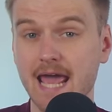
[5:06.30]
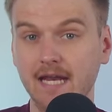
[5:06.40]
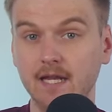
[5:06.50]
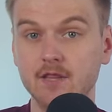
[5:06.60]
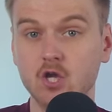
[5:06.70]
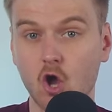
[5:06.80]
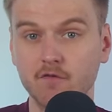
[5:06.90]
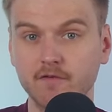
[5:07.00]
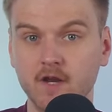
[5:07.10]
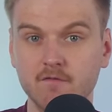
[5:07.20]
nail in the
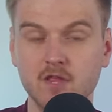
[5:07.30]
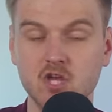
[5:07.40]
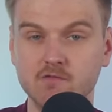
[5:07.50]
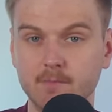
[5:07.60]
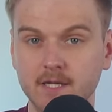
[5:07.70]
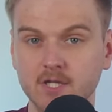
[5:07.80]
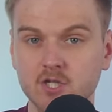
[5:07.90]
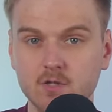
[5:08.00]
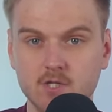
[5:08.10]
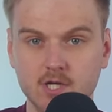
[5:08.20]
coffin of the
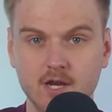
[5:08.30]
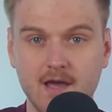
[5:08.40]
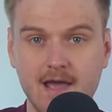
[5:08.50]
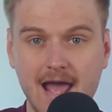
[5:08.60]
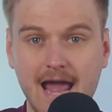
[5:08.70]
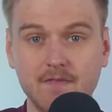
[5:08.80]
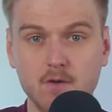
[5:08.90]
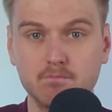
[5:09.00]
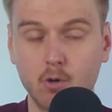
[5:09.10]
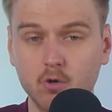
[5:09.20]
European Union, and
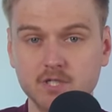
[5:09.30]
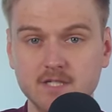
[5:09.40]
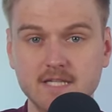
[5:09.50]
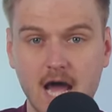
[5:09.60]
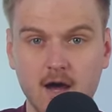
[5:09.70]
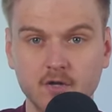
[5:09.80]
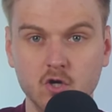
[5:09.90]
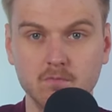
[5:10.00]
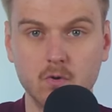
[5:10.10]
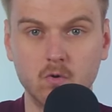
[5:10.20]
that borders are
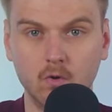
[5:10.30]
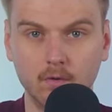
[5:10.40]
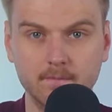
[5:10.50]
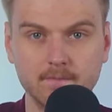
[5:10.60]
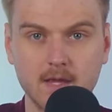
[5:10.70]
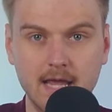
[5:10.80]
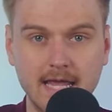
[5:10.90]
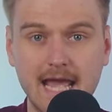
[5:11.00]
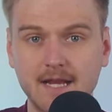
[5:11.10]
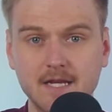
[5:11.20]
no more. He